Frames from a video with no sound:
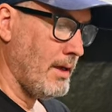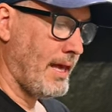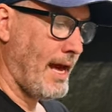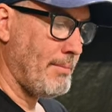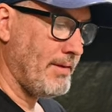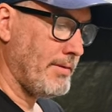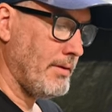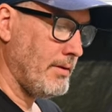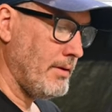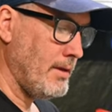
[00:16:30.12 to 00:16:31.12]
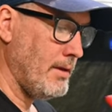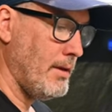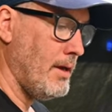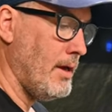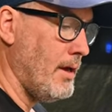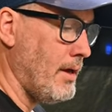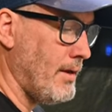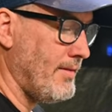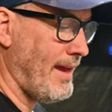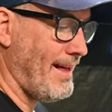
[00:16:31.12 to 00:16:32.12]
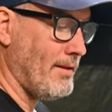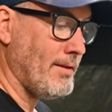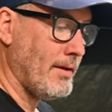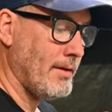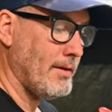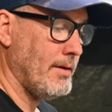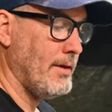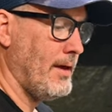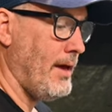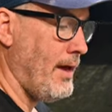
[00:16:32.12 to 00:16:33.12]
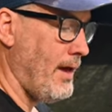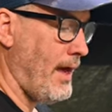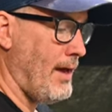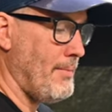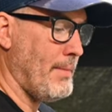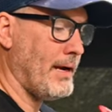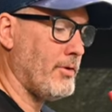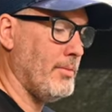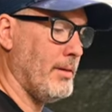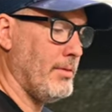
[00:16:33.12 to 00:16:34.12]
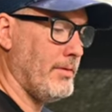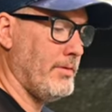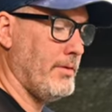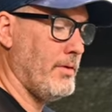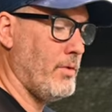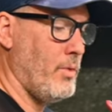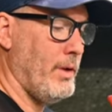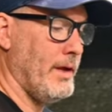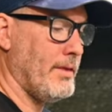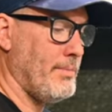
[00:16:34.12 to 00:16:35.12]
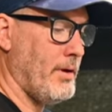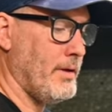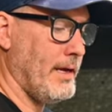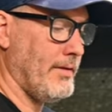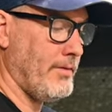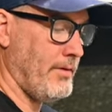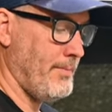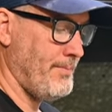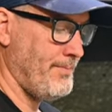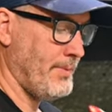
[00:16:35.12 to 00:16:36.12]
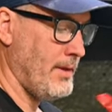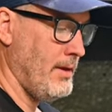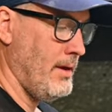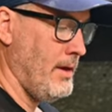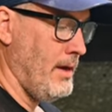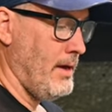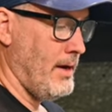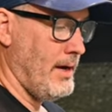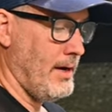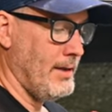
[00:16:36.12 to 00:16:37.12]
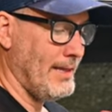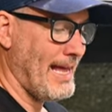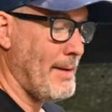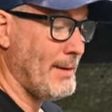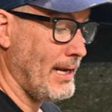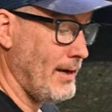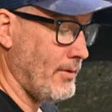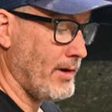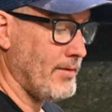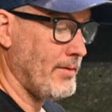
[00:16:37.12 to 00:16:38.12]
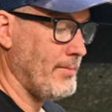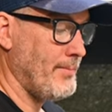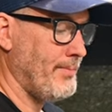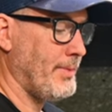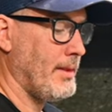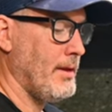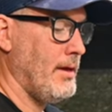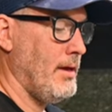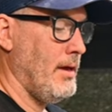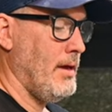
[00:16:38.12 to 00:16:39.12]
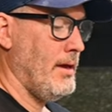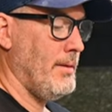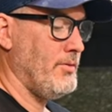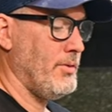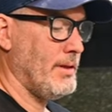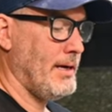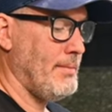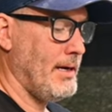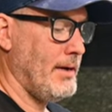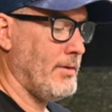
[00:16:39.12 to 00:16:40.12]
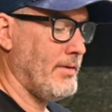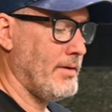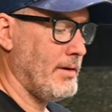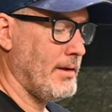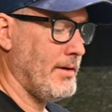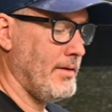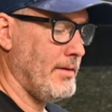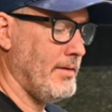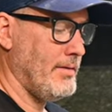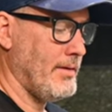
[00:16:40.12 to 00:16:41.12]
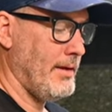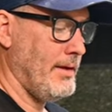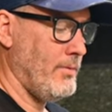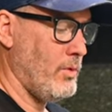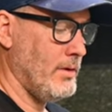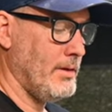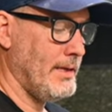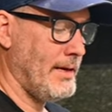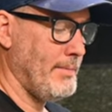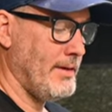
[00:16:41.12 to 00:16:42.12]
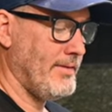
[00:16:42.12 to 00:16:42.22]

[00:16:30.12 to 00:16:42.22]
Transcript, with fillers: Cab-O-Sil, talc, and microbubbles with polyester, uh, laminating resin. I'm doing laminating resin because it will allow me to